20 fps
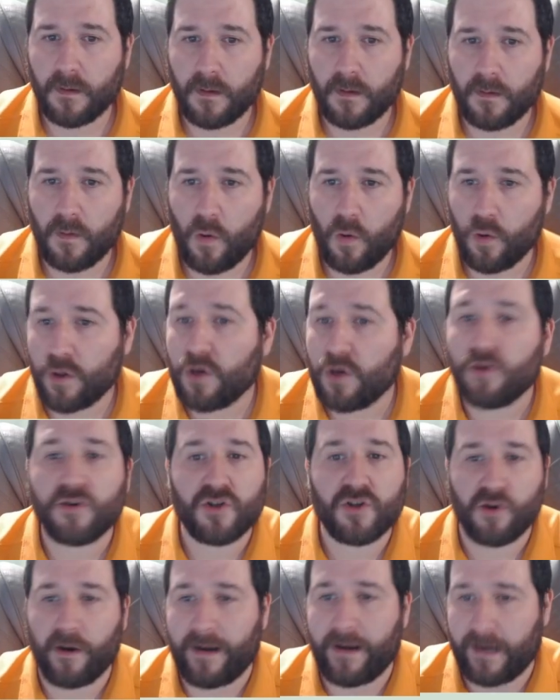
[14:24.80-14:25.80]
or your
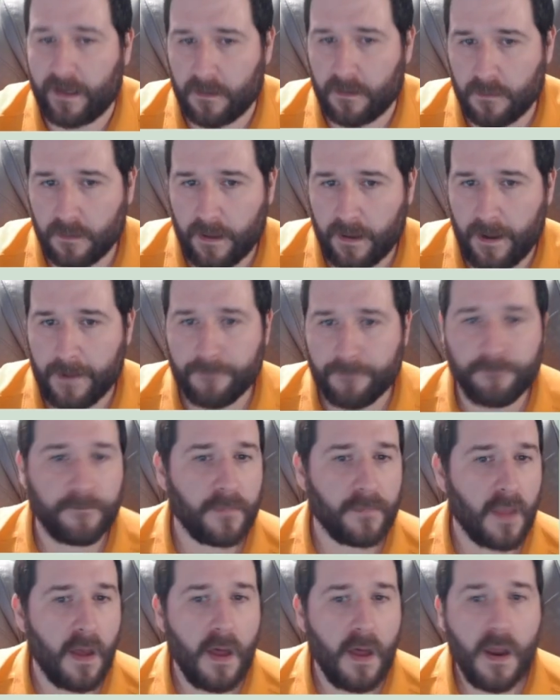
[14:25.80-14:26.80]
training, okay?
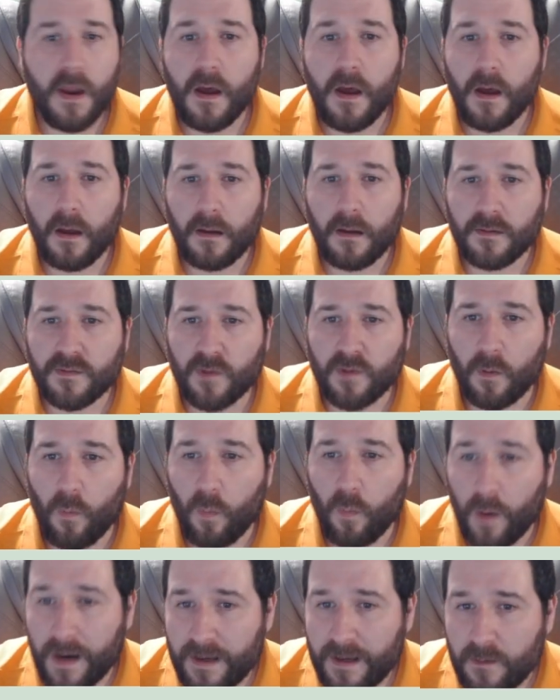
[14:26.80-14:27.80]
So
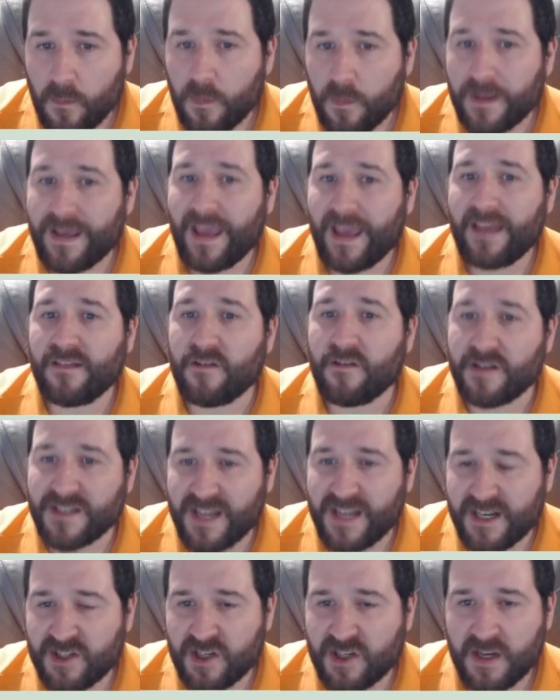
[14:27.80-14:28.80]
1, we gain their
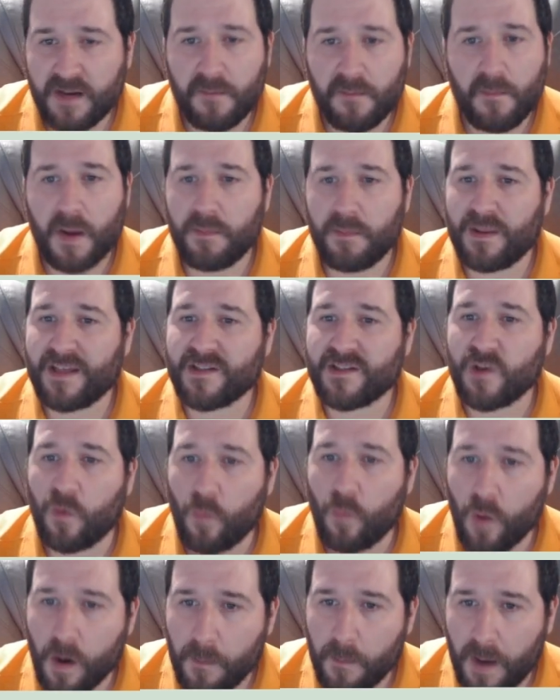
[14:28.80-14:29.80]
attention. Maybe that's a
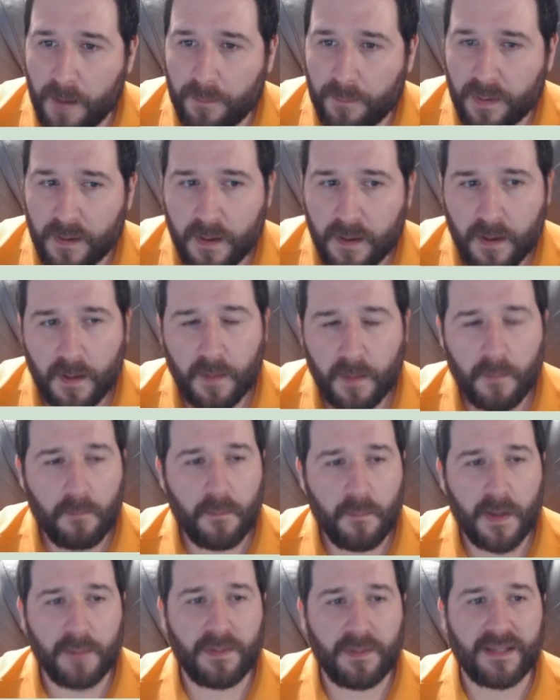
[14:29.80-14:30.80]
warm-up.
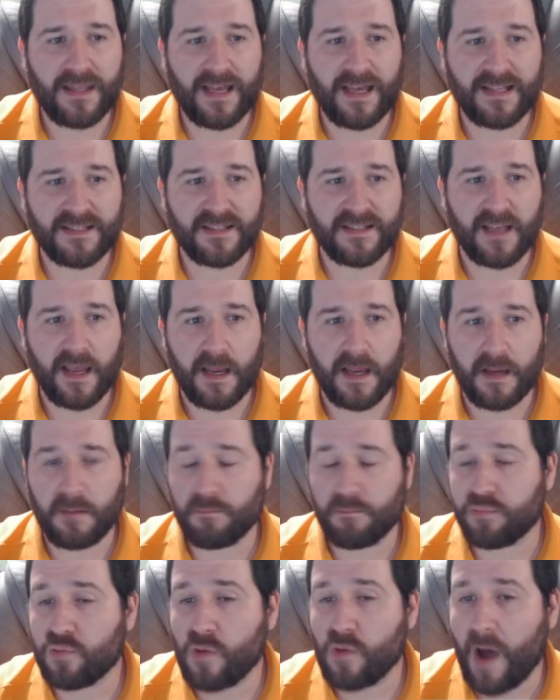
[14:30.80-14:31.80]
Maybe that's a
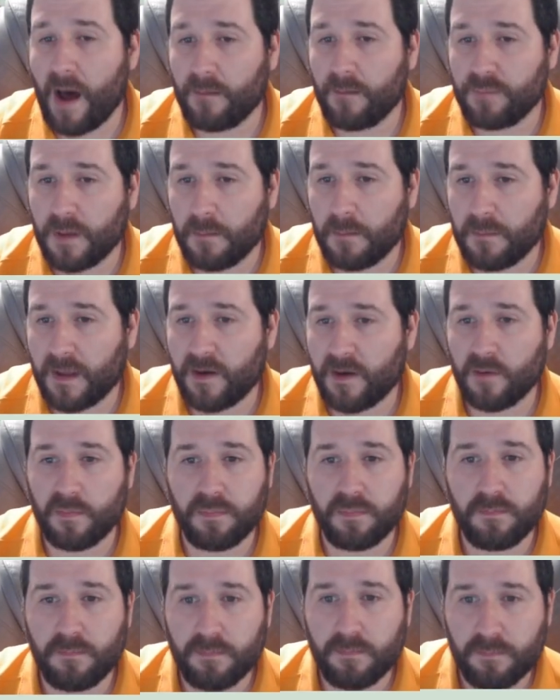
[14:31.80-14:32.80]
problem that you're
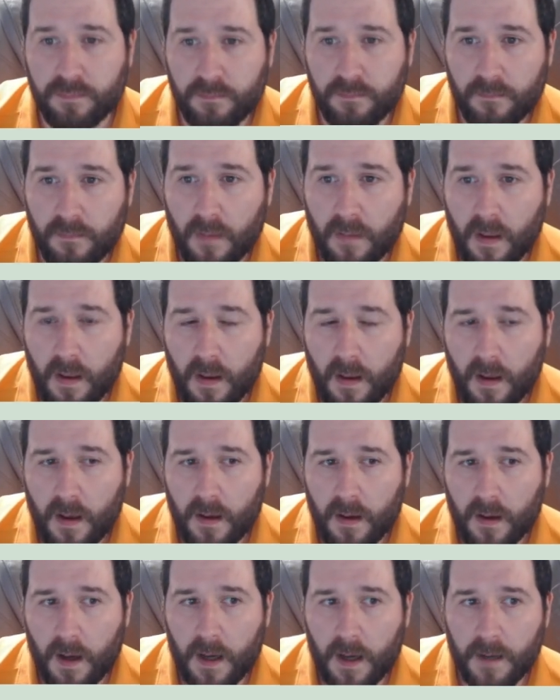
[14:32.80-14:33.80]

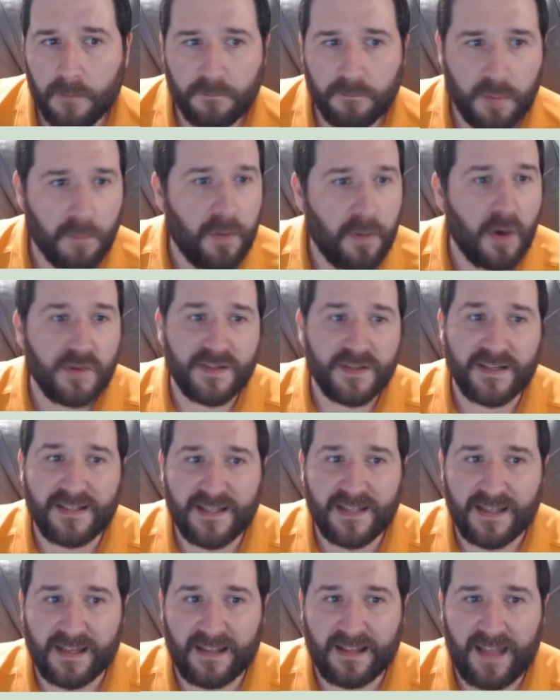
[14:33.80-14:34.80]
proposing
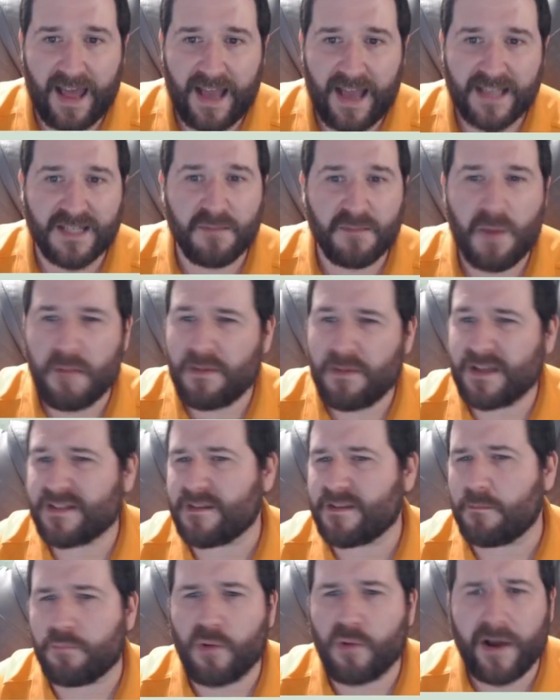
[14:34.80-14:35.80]
to the class. Maybe
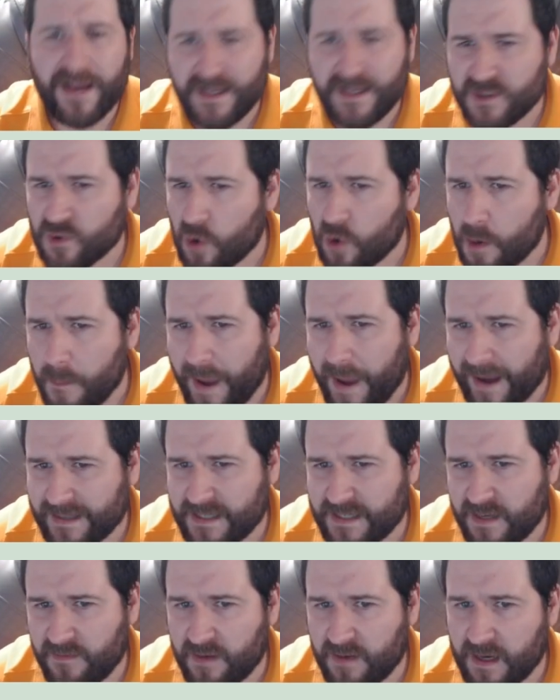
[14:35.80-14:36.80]
it's a brainstorm
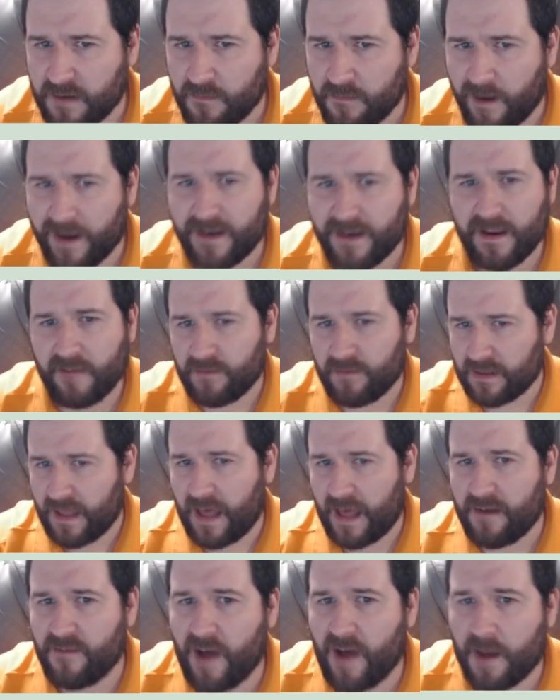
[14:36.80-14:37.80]
activity, right? You have a
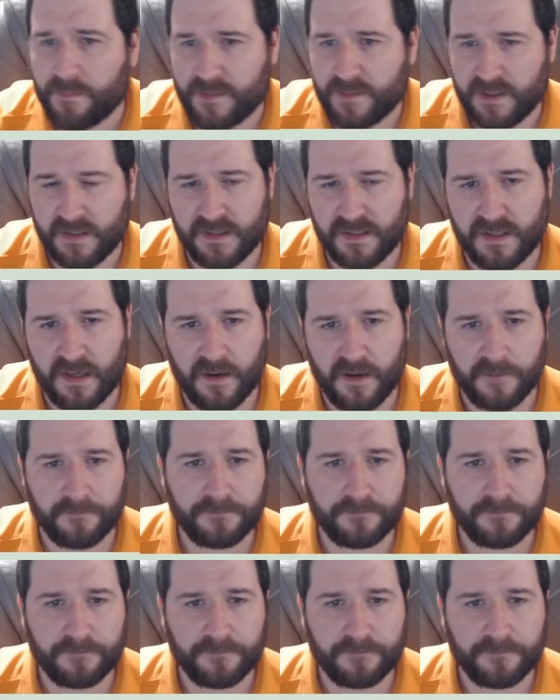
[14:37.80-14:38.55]
lot of options there.